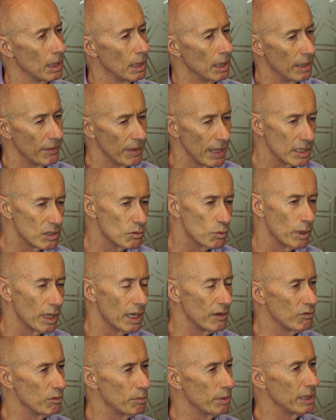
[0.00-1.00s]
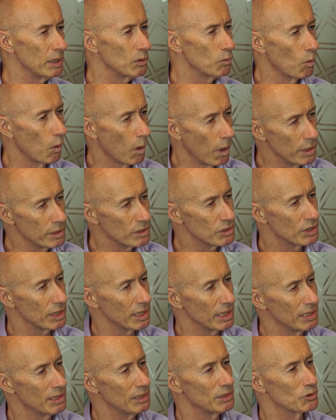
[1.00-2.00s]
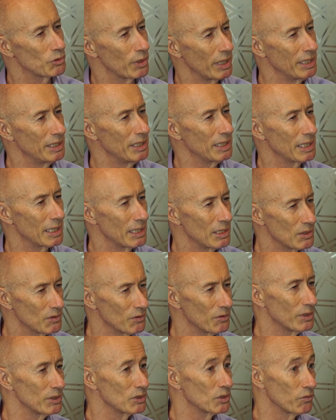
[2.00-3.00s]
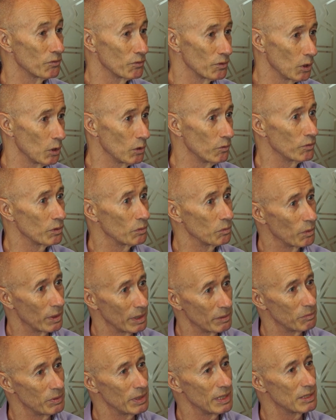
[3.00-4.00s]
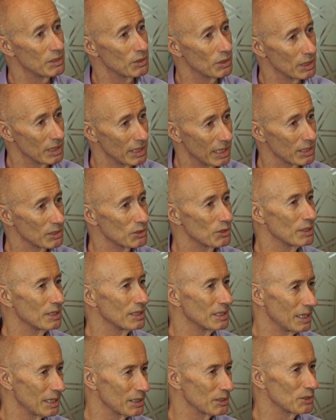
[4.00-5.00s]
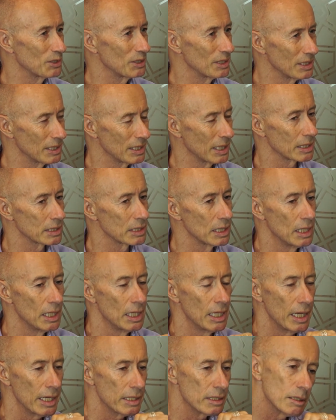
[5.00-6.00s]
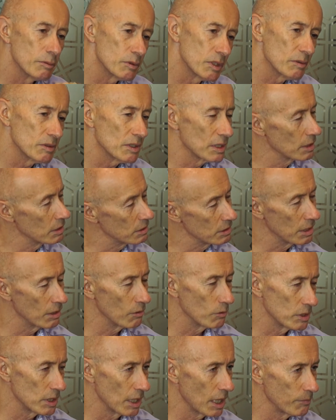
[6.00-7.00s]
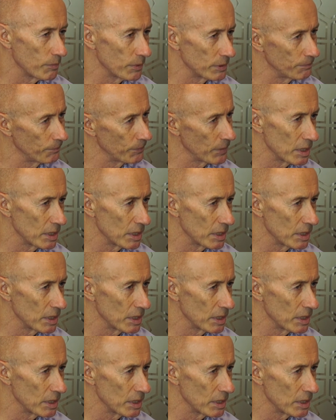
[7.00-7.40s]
And that's what everybody wants in a training, is for it to flow from one piece to the next, to the next, to the next. And sometimes it doesn't always happen.